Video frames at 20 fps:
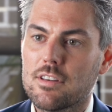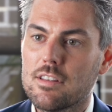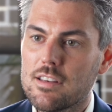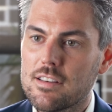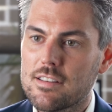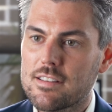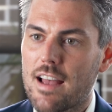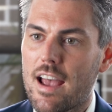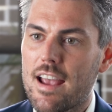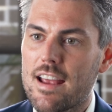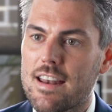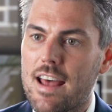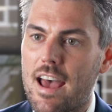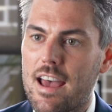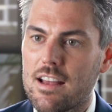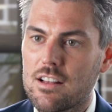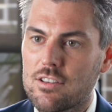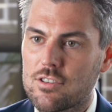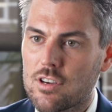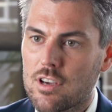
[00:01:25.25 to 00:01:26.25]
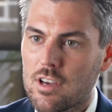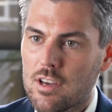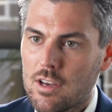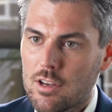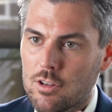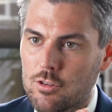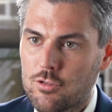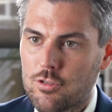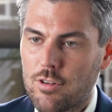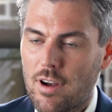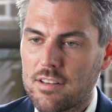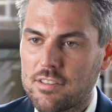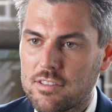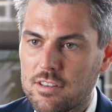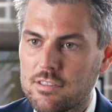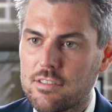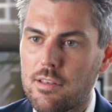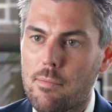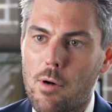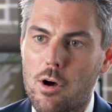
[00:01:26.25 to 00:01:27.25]
In this day and age, trust
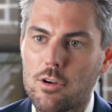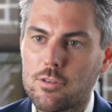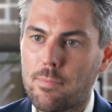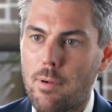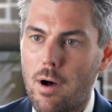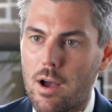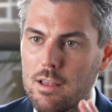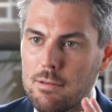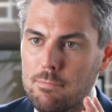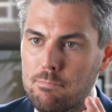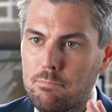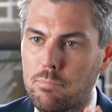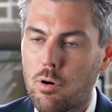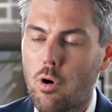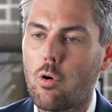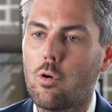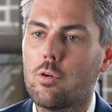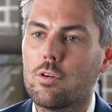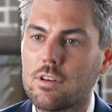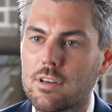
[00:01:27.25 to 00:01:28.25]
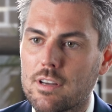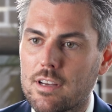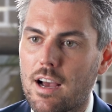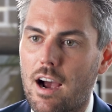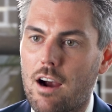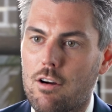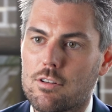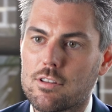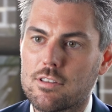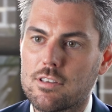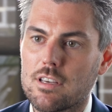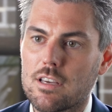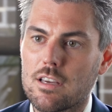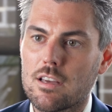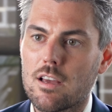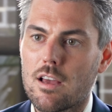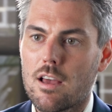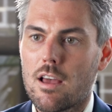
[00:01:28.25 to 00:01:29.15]
is the most important currency.